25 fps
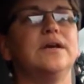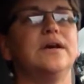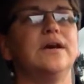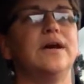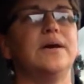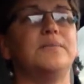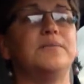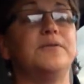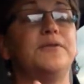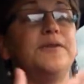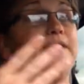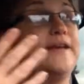
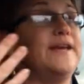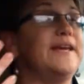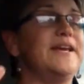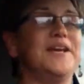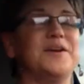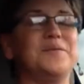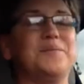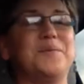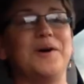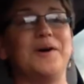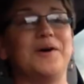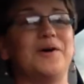I'm
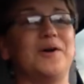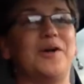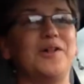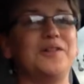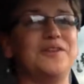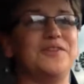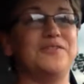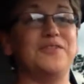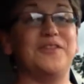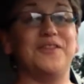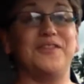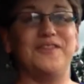thinking about
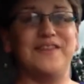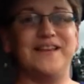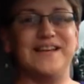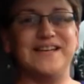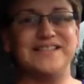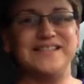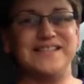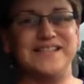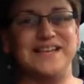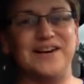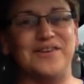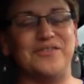all of the
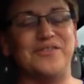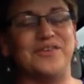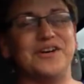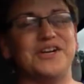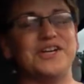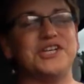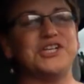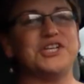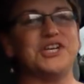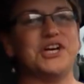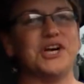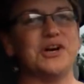things that I
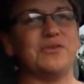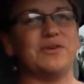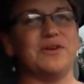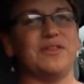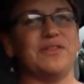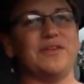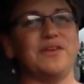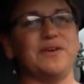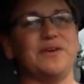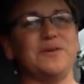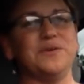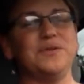want to share
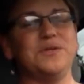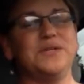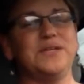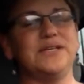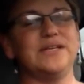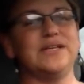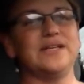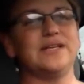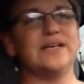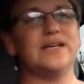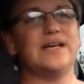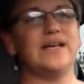with you.
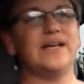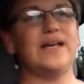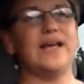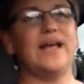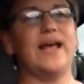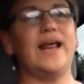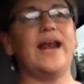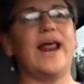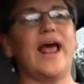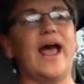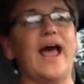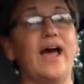
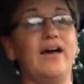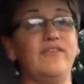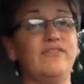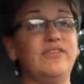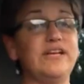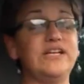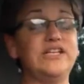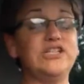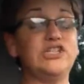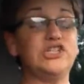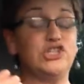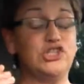And
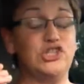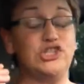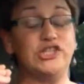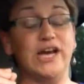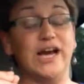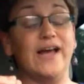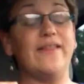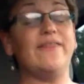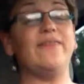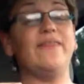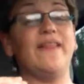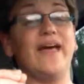having
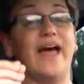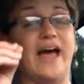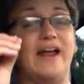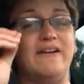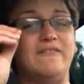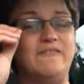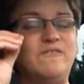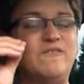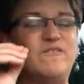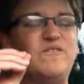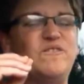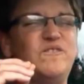done that
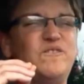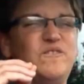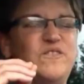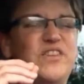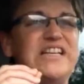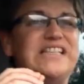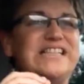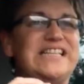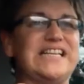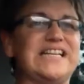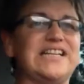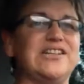
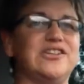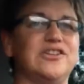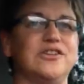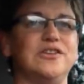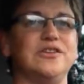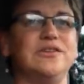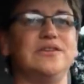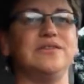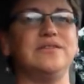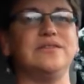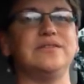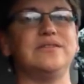
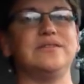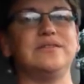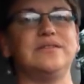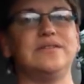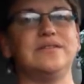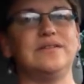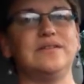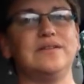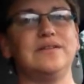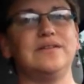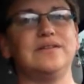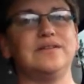physical
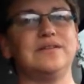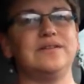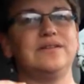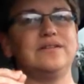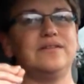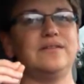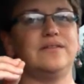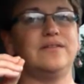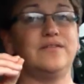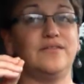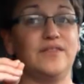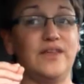
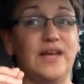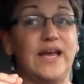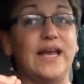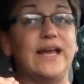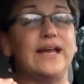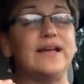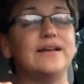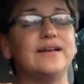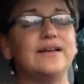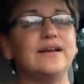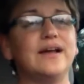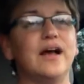
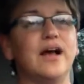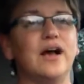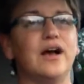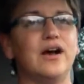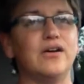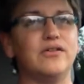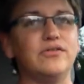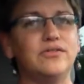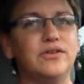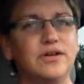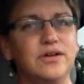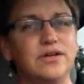thing
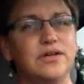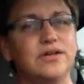of